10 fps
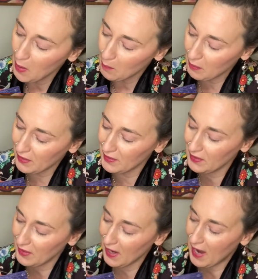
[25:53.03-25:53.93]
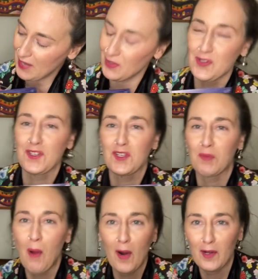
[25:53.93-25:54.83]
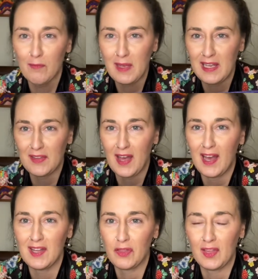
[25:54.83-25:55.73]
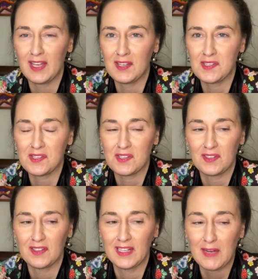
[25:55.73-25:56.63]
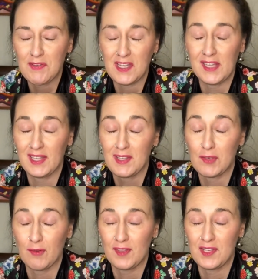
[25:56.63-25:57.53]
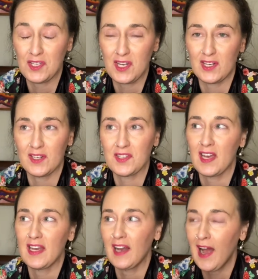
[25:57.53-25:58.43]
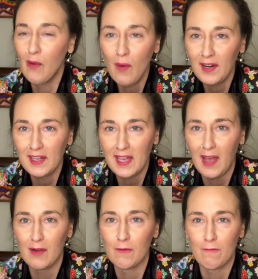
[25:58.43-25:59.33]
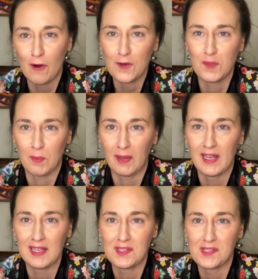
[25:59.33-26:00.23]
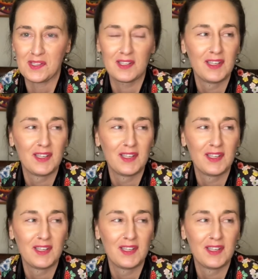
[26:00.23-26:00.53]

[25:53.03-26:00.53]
But I, there's just part of me that thinks, and I've said this for this year, it's like, I want to get first place.